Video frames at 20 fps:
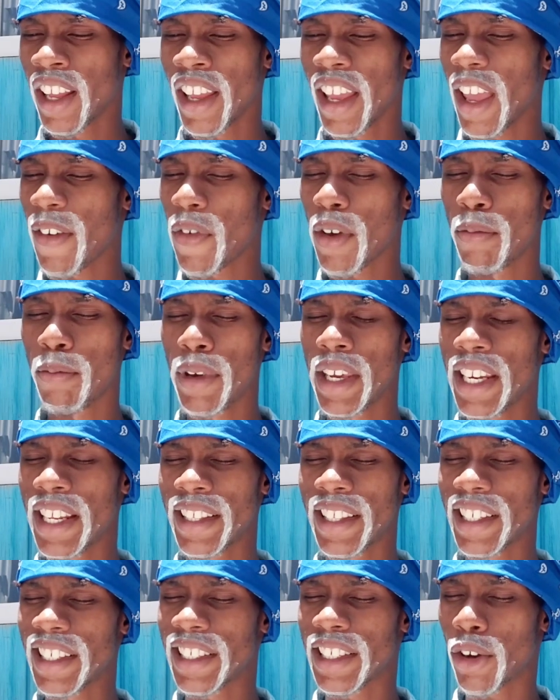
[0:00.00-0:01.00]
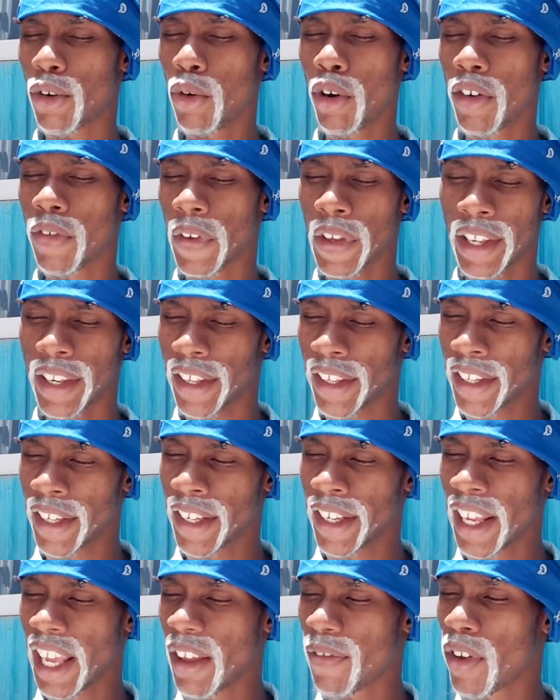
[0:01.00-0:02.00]
Every minute is COVID.
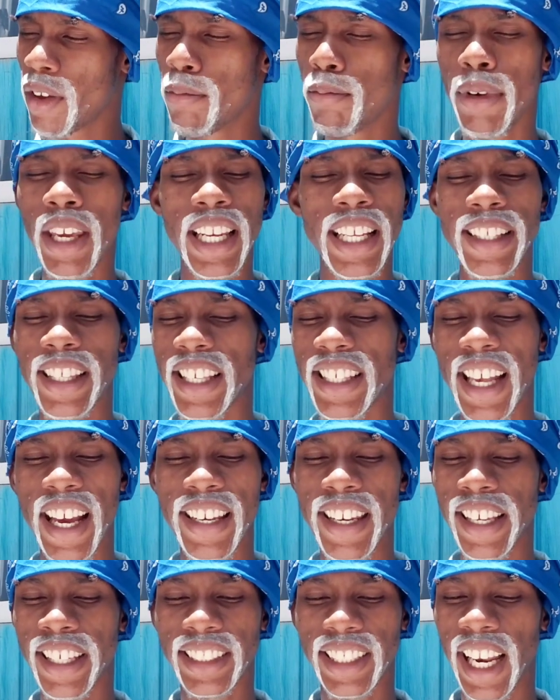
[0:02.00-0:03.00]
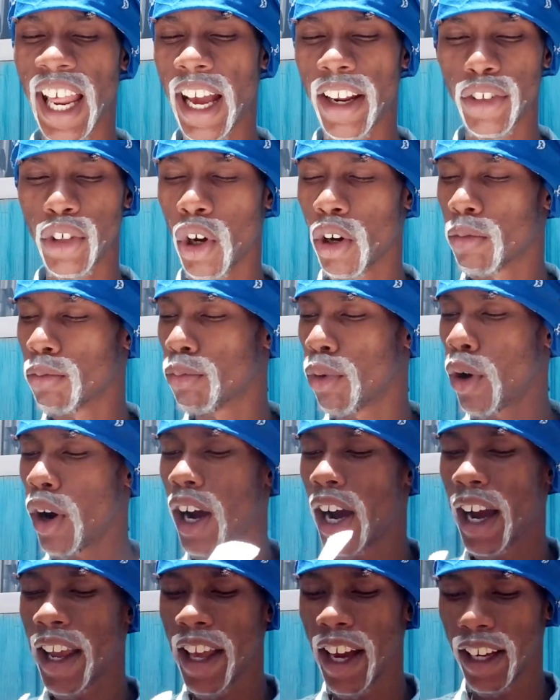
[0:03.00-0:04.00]
Every minute is a next lockdown. Boy,
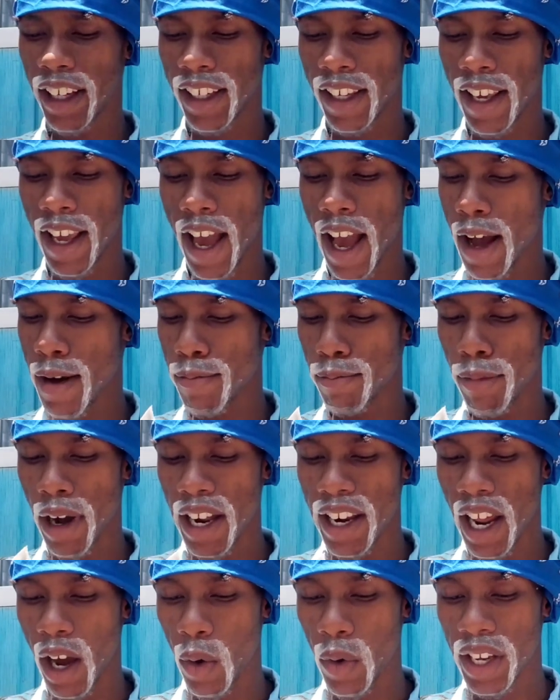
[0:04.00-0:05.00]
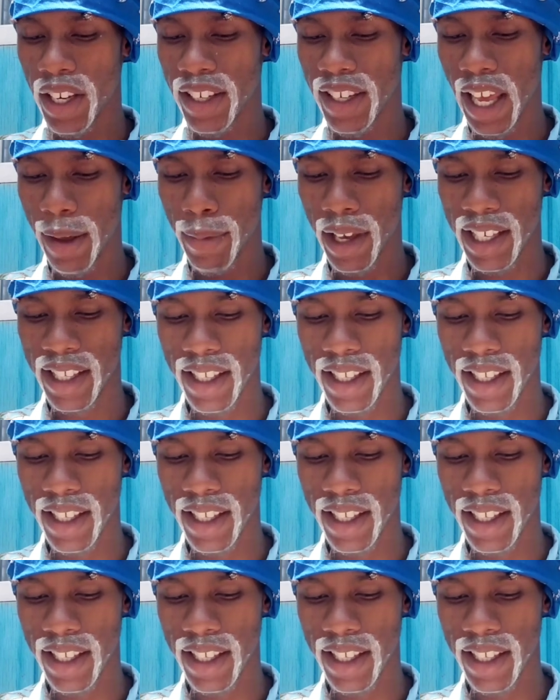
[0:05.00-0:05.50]
I can't bother with them a